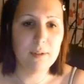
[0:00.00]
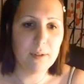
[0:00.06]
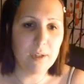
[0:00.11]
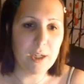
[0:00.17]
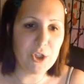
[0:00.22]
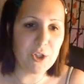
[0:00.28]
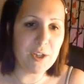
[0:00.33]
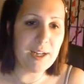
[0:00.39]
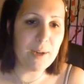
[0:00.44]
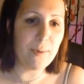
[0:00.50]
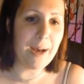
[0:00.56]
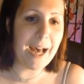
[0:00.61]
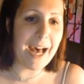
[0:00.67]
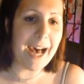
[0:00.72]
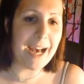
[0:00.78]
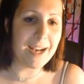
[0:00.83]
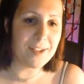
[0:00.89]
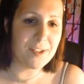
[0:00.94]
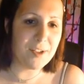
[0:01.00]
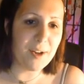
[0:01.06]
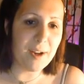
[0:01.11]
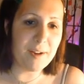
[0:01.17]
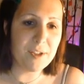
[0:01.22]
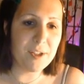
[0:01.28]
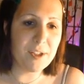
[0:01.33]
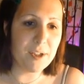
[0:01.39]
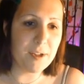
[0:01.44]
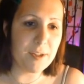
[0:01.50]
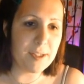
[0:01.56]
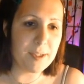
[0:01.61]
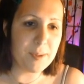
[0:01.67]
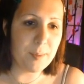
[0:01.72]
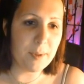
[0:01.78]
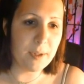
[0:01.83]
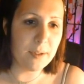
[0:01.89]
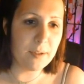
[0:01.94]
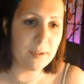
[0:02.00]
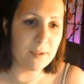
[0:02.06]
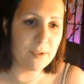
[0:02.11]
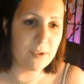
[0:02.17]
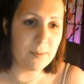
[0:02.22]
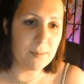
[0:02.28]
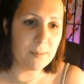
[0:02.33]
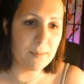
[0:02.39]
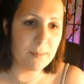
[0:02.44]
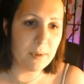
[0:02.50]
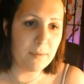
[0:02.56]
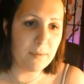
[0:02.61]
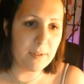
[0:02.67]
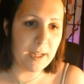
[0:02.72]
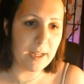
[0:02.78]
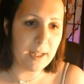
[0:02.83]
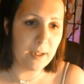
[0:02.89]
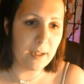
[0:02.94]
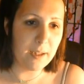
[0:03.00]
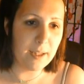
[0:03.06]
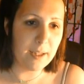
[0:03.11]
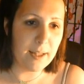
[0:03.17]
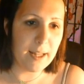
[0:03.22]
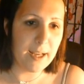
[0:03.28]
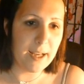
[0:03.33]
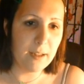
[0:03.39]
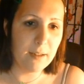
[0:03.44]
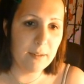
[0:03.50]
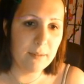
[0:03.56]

I'll show you a little hack so you don't have to do this one. Just move that like there.